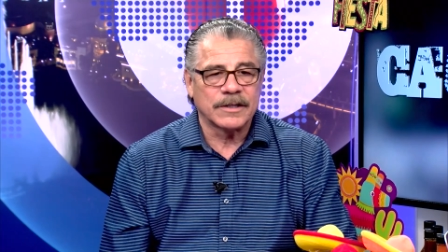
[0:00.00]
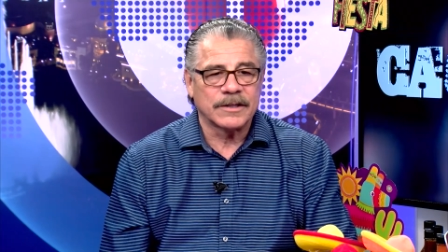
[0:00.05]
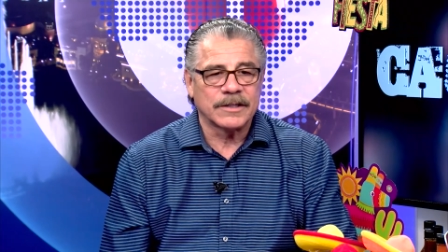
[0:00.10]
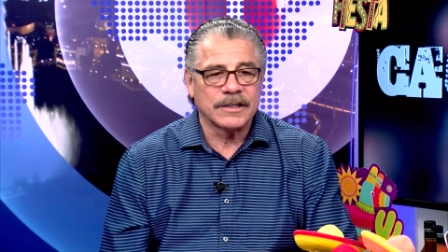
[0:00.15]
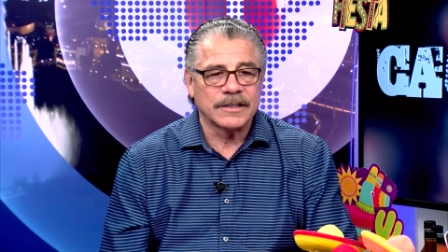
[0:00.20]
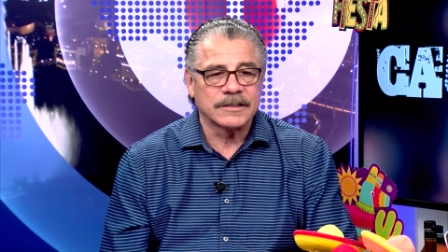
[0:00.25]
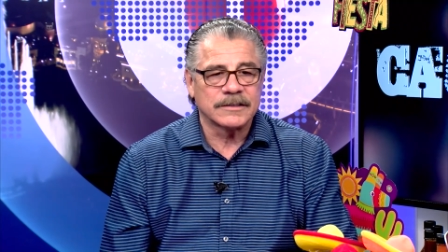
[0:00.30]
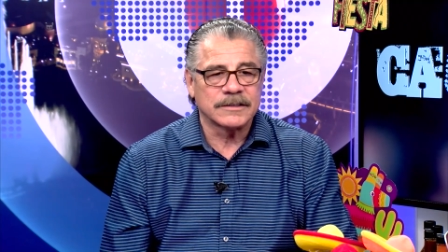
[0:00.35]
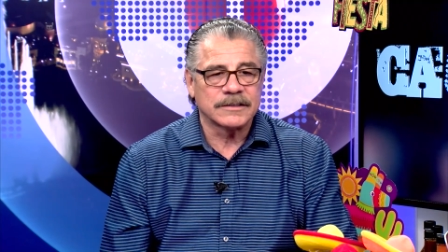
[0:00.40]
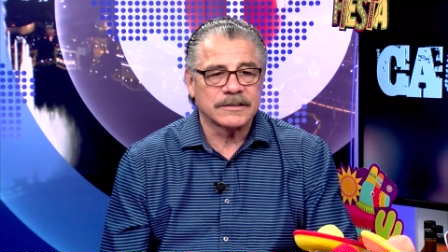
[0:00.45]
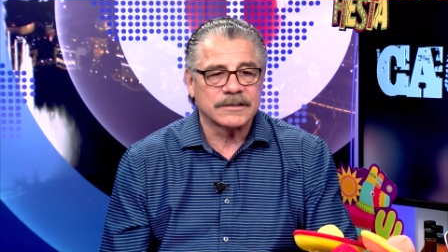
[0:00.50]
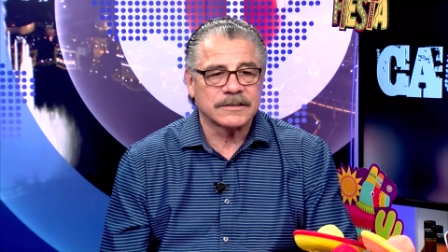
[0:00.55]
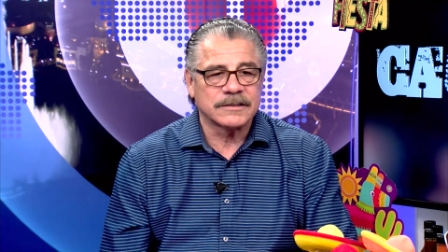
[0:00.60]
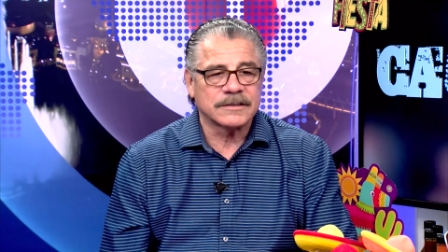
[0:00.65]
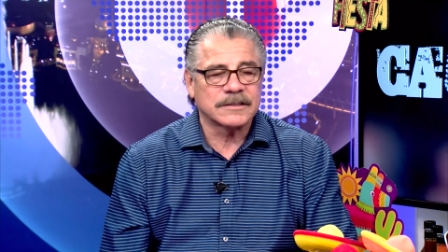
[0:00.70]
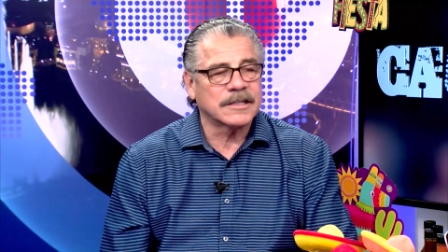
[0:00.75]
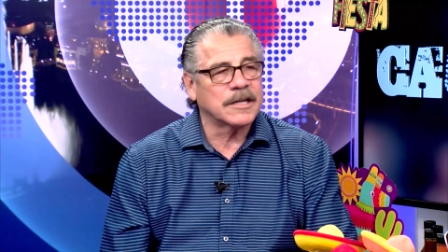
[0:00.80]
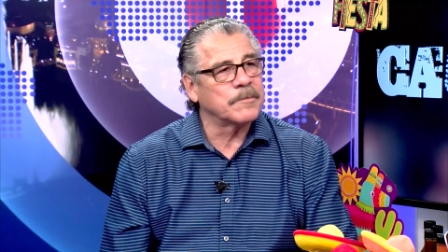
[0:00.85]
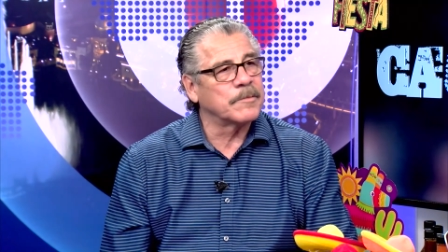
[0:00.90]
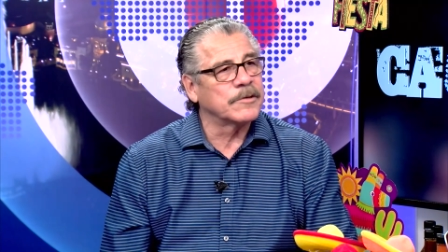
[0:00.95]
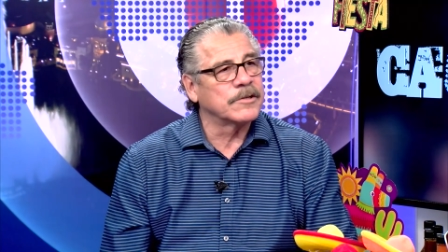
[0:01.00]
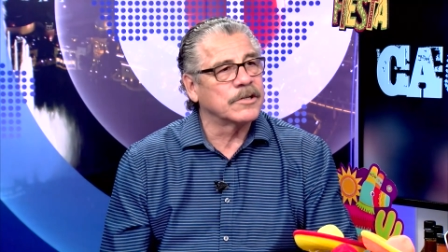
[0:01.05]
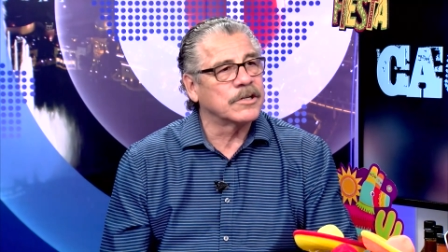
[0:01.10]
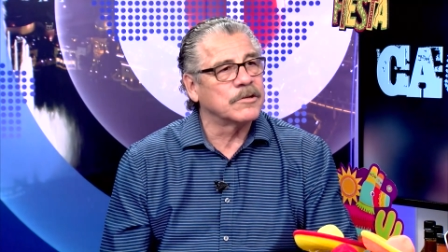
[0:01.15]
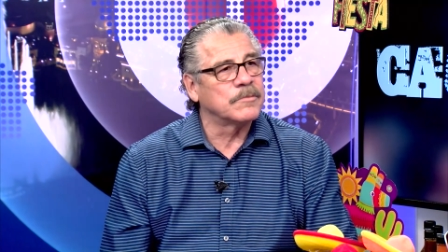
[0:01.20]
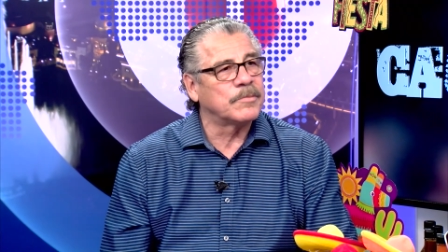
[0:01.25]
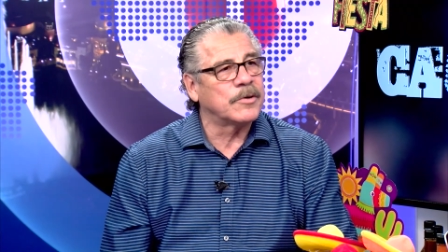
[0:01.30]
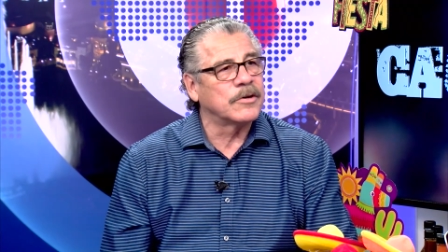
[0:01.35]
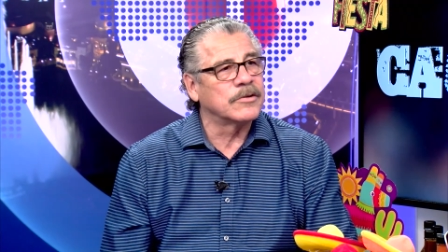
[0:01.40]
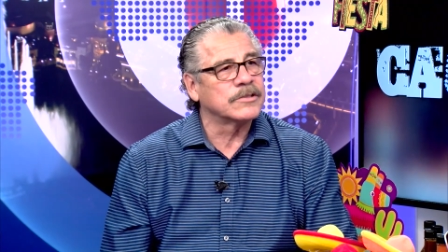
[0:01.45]
the things is keeping your
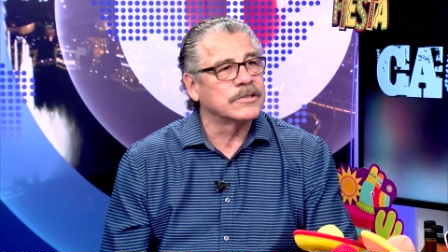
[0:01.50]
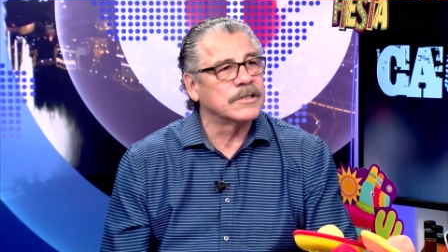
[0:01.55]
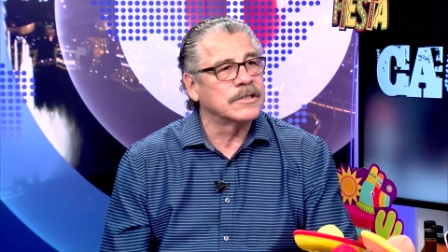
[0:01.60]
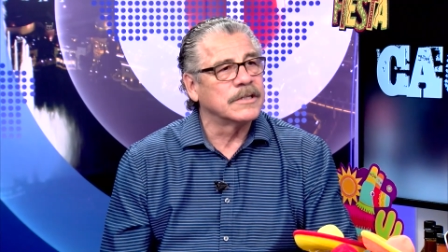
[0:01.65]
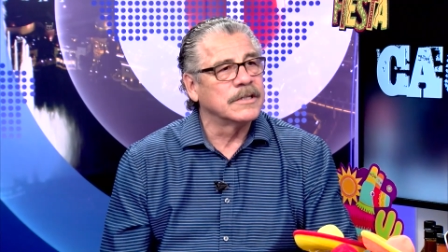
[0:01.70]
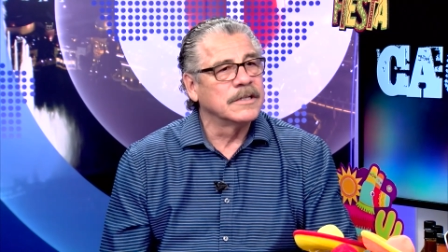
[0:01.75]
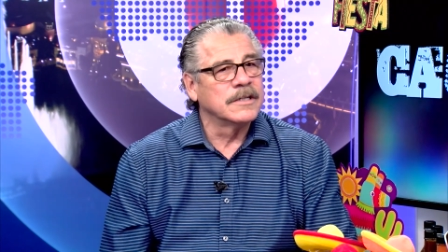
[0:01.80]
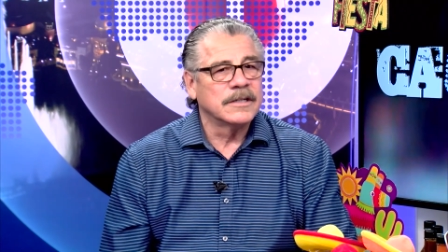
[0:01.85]
composure,